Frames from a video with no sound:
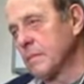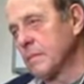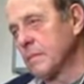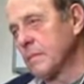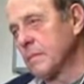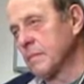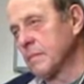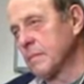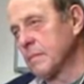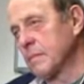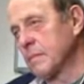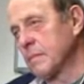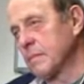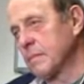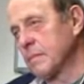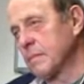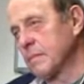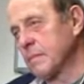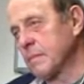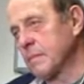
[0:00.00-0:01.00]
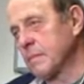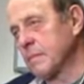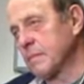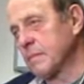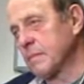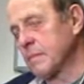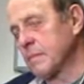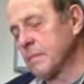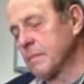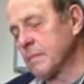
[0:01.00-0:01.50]

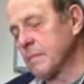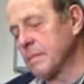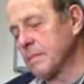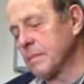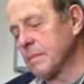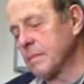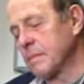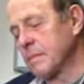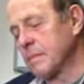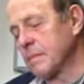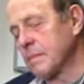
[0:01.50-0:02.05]
(not speaking)